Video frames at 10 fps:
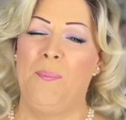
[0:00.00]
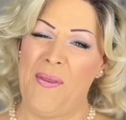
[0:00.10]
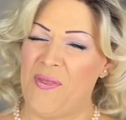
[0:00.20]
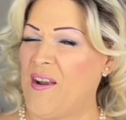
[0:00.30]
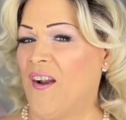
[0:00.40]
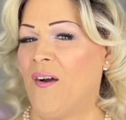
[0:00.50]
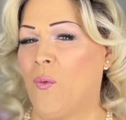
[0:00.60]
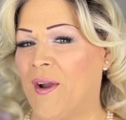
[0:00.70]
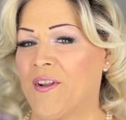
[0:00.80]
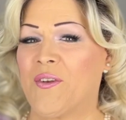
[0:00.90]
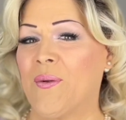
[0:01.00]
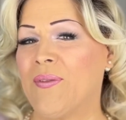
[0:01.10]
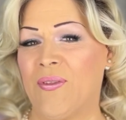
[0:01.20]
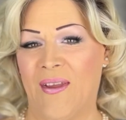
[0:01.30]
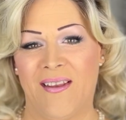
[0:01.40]
But there are one or two
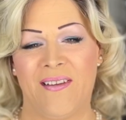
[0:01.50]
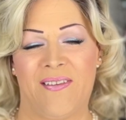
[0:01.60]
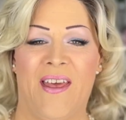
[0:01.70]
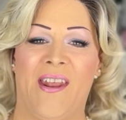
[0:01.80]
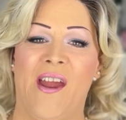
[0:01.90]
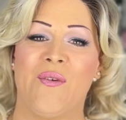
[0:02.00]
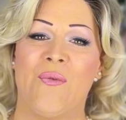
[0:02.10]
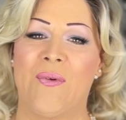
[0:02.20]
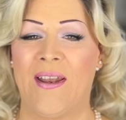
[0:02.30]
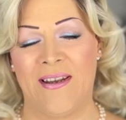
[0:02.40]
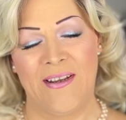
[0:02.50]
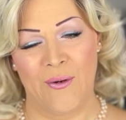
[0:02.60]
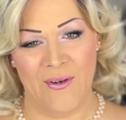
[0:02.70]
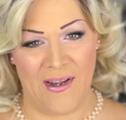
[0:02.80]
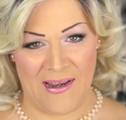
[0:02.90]
things that I really
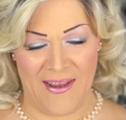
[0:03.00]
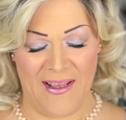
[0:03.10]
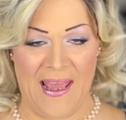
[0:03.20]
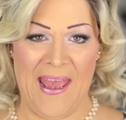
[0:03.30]
don't like,